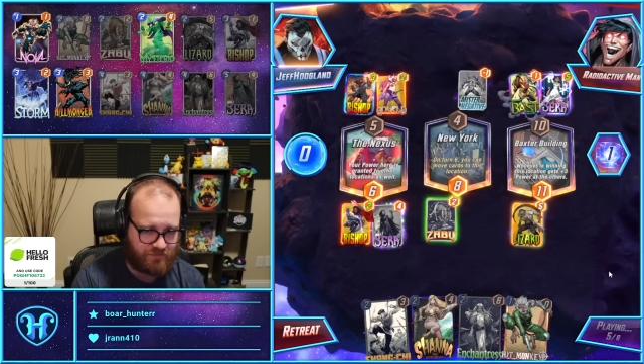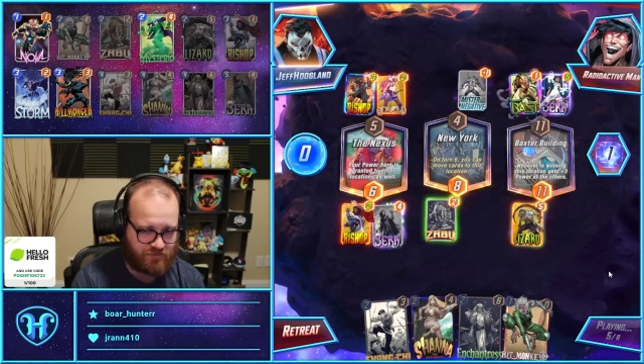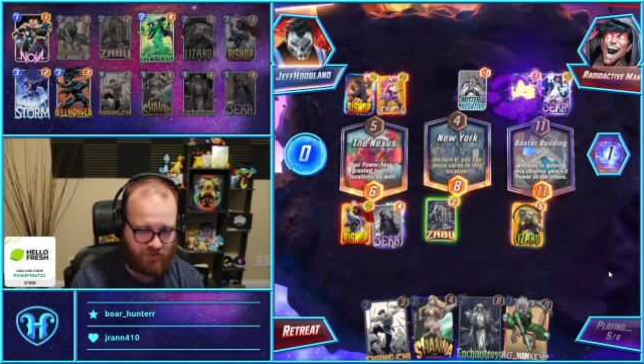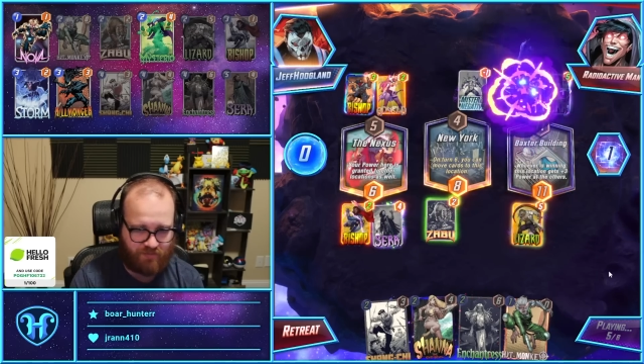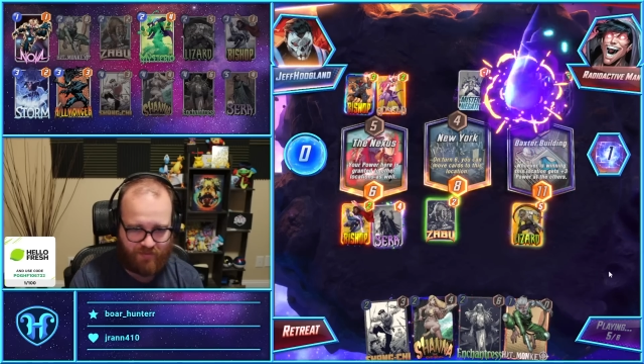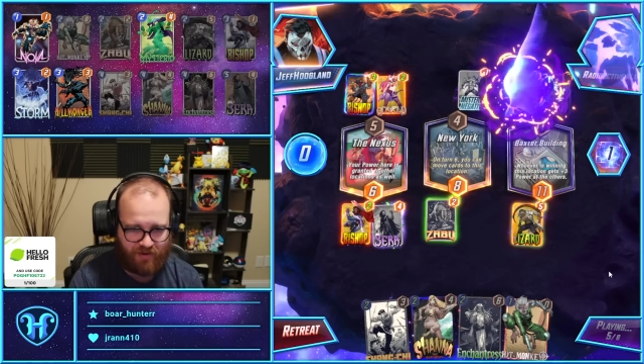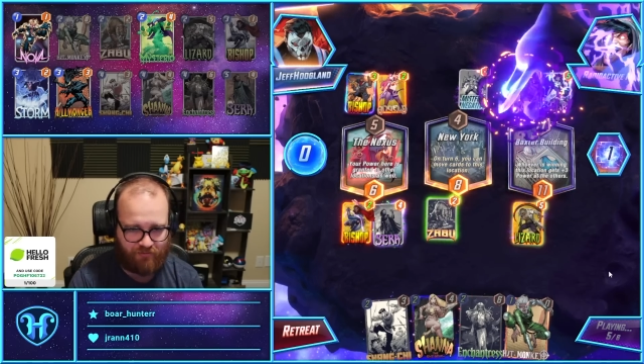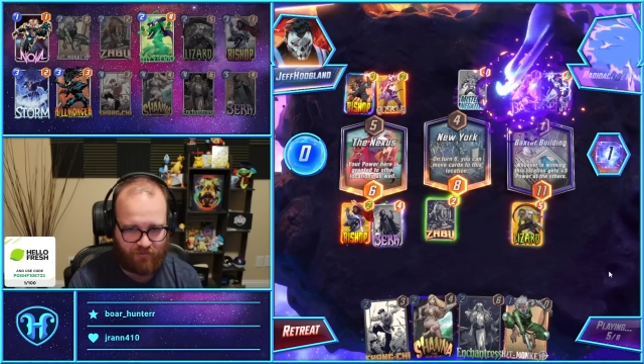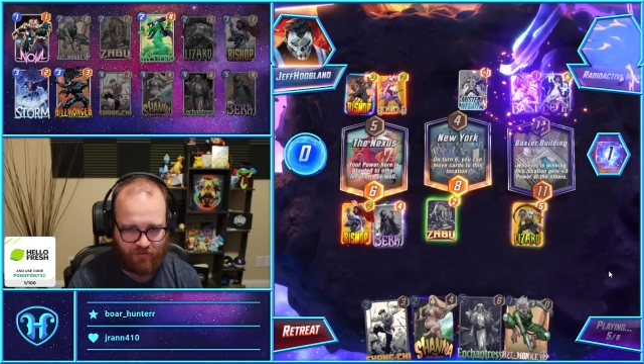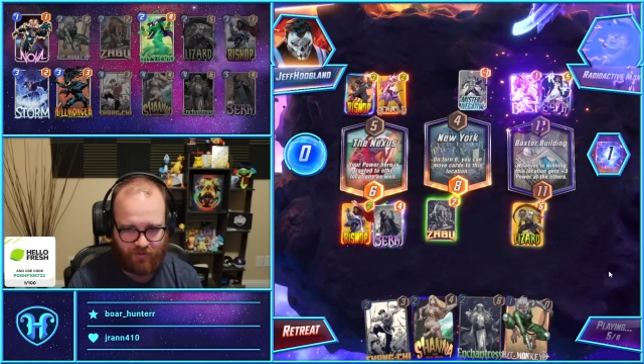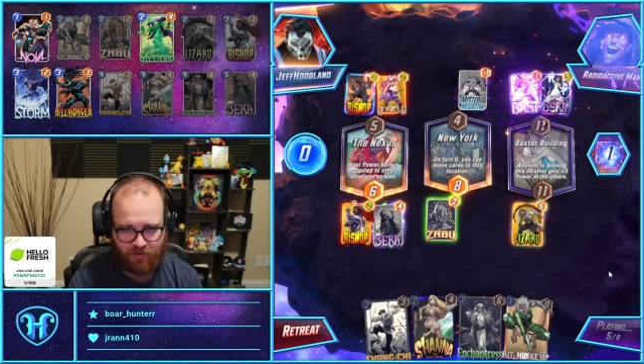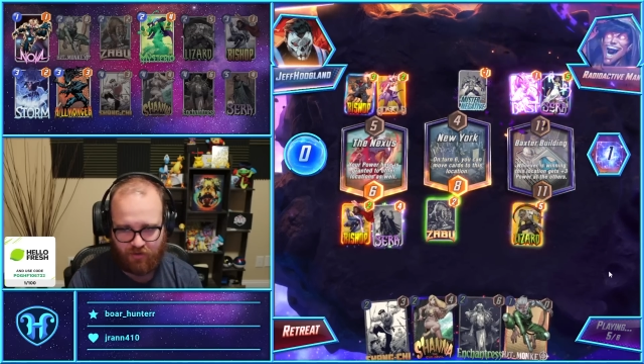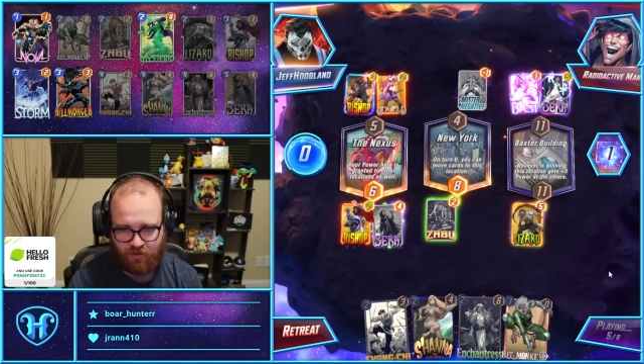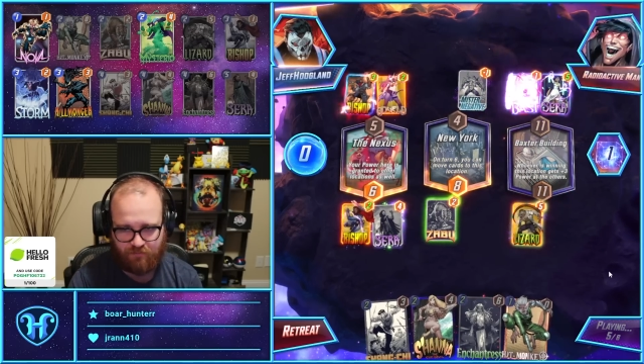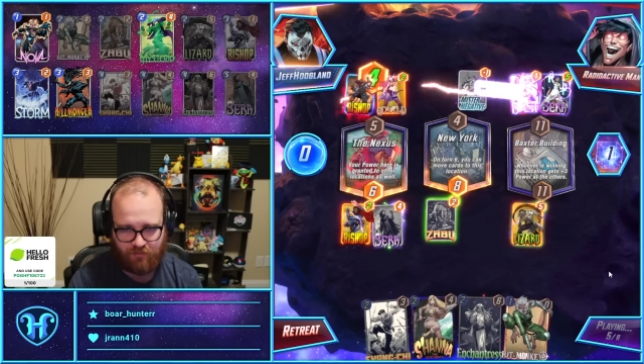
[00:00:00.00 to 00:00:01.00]
so I'm not really a
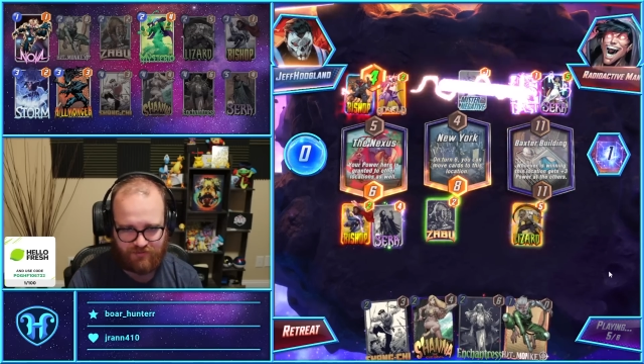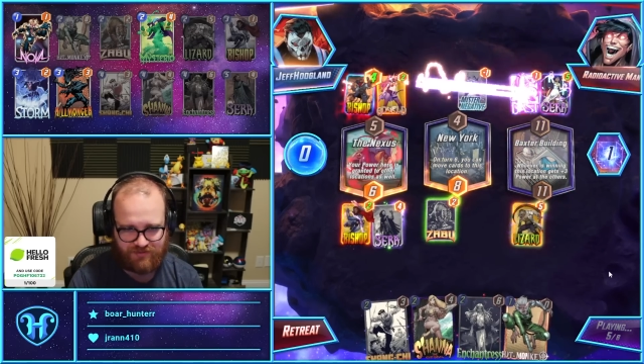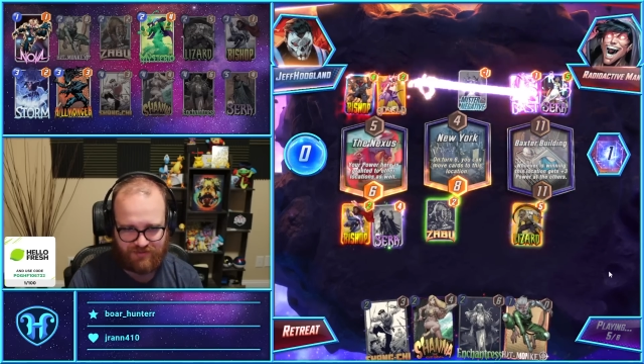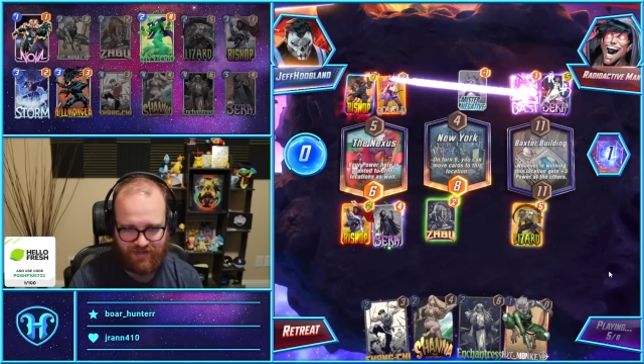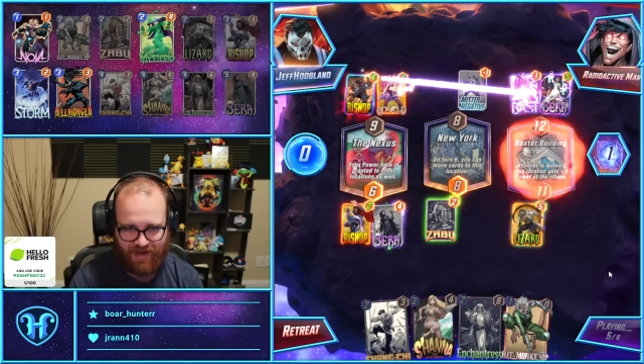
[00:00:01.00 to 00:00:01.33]
good person to